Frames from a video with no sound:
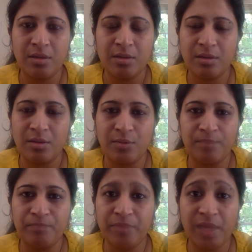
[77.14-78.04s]
So
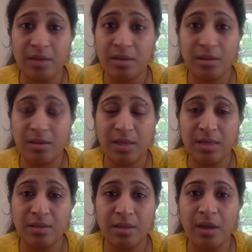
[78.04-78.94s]
that's
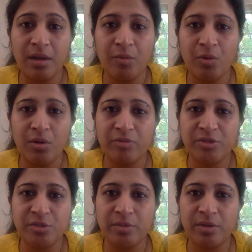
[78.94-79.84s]
exactly what we
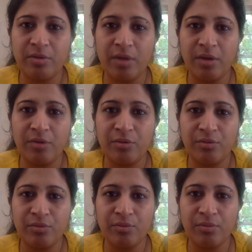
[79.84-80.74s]
should be trying to
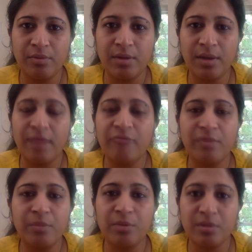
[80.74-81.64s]
do in
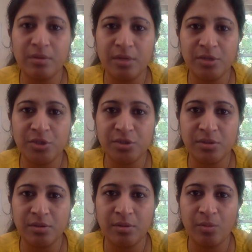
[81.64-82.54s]
every
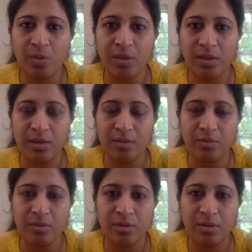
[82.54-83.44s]
presentation we
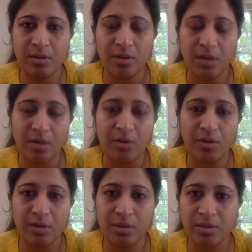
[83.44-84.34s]
give in our
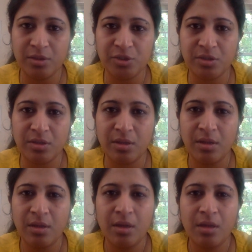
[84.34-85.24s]
organizations.
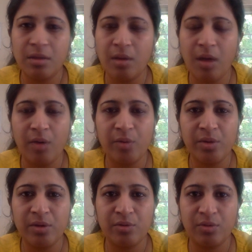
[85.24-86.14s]
So, how do
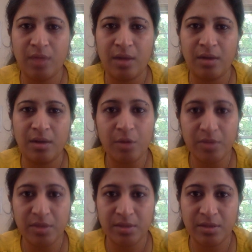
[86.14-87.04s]
we do that? Top
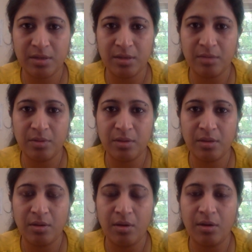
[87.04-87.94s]
six tips
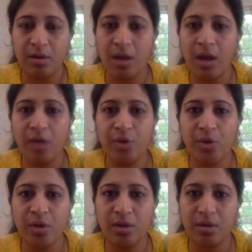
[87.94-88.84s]
on how you
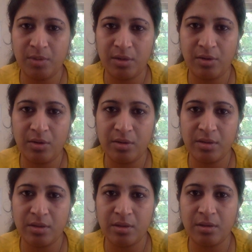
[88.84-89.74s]
can come
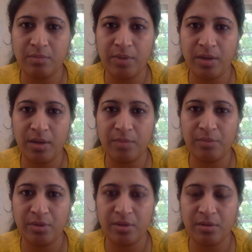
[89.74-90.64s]
across as a compelling
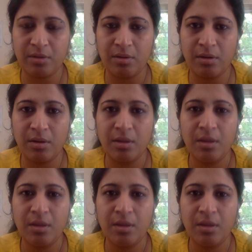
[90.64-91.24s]
presenter.